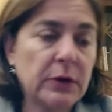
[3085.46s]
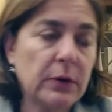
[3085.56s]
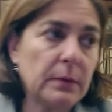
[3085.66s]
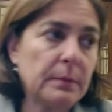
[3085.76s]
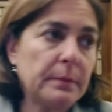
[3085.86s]

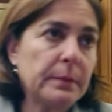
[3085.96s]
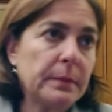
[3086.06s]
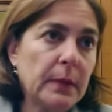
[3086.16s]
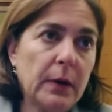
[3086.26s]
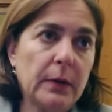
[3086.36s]
So,
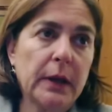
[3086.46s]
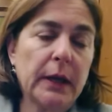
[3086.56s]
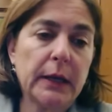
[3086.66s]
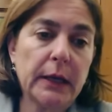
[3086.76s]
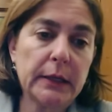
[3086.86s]

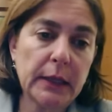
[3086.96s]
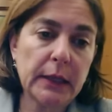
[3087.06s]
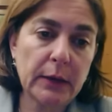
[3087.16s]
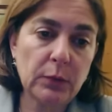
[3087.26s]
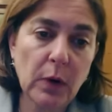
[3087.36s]
okay, and
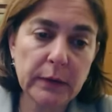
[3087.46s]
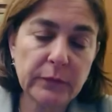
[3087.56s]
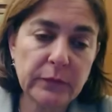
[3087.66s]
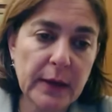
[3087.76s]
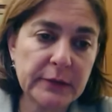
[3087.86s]

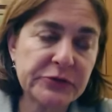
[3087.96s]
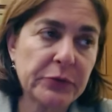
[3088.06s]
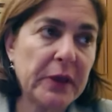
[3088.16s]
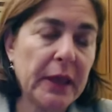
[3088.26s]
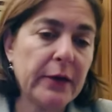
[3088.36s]

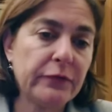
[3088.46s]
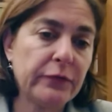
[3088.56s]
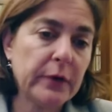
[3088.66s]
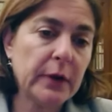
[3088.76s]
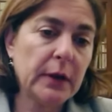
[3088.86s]
so
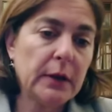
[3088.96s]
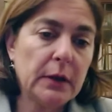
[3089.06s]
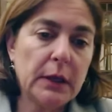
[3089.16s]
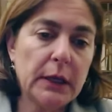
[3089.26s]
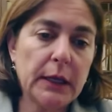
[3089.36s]
if
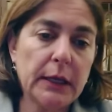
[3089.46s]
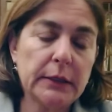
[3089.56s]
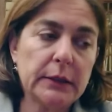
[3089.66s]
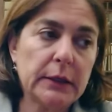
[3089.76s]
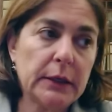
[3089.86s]

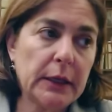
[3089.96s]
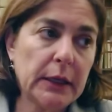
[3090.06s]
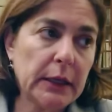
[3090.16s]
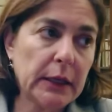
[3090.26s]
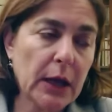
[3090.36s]
in
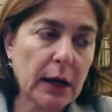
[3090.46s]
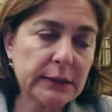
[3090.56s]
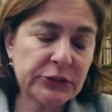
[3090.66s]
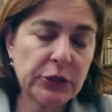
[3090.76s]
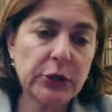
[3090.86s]

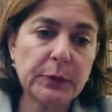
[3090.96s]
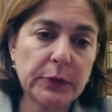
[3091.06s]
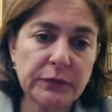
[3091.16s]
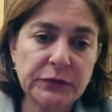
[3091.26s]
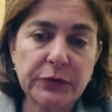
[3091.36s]

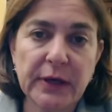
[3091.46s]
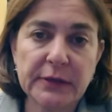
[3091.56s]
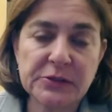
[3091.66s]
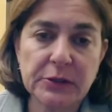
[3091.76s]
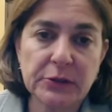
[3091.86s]
October of
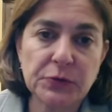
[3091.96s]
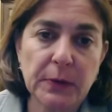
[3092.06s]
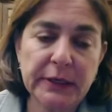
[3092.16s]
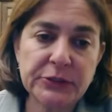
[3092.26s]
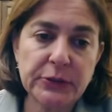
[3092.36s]

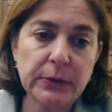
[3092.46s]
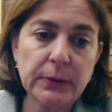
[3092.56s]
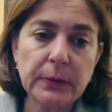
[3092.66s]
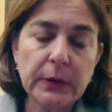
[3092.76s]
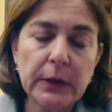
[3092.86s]

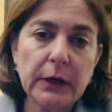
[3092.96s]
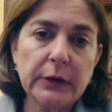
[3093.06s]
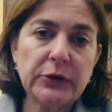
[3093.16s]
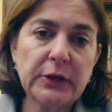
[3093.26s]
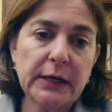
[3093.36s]
2022,
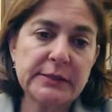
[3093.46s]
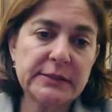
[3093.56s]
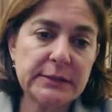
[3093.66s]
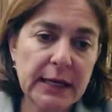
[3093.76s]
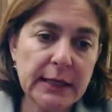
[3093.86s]
the United
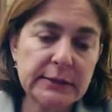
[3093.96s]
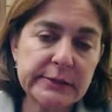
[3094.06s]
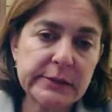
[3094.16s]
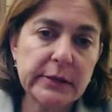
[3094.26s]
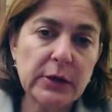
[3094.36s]

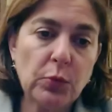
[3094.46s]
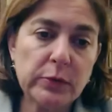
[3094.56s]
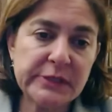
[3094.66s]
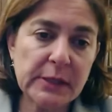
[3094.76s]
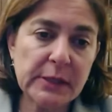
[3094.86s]
States
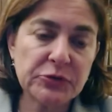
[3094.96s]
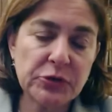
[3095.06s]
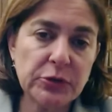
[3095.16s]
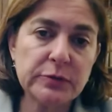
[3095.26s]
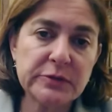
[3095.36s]
was able
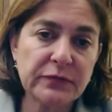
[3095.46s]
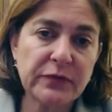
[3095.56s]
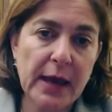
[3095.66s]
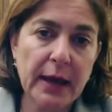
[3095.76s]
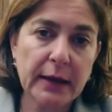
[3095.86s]
to use the
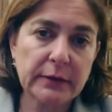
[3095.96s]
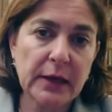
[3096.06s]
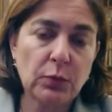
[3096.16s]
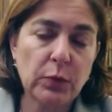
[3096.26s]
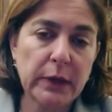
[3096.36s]
fact
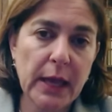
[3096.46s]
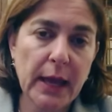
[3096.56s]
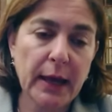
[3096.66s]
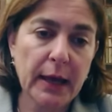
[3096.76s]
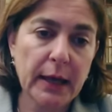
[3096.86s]
that we
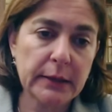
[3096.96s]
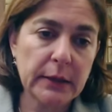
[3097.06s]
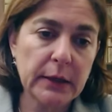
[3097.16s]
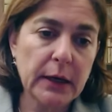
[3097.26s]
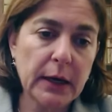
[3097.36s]
had
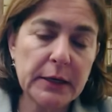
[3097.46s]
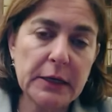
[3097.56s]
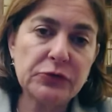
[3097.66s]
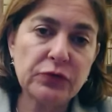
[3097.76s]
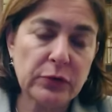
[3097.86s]
an
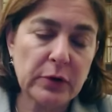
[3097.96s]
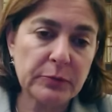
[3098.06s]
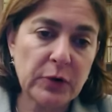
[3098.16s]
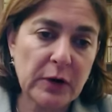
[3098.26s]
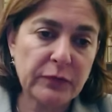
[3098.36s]

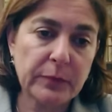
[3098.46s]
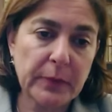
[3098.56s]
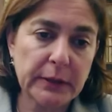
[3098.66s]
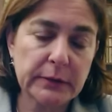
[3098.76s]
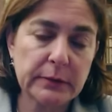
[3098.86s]
interim
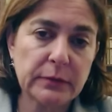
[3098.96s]
government